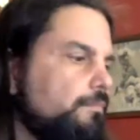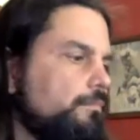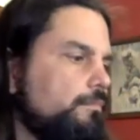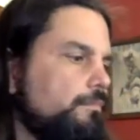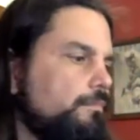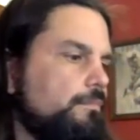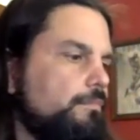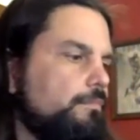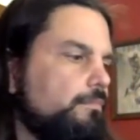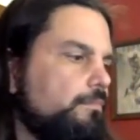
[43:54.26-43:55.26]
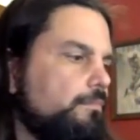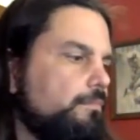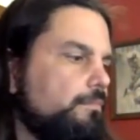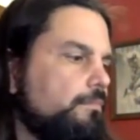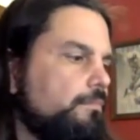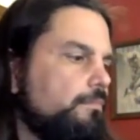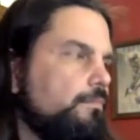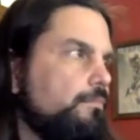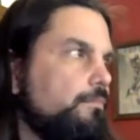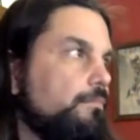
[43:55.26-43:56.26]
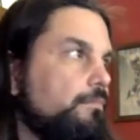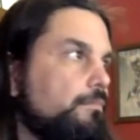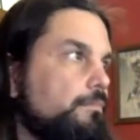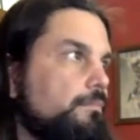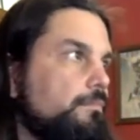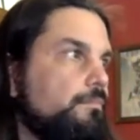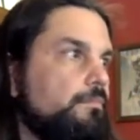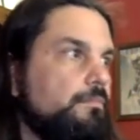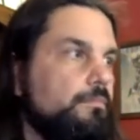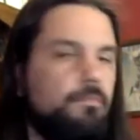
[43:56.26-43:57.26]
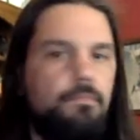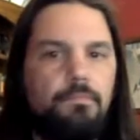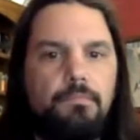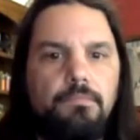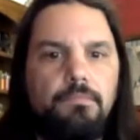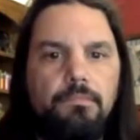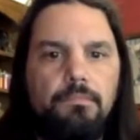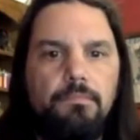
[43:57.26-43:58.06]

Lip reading: [no speech]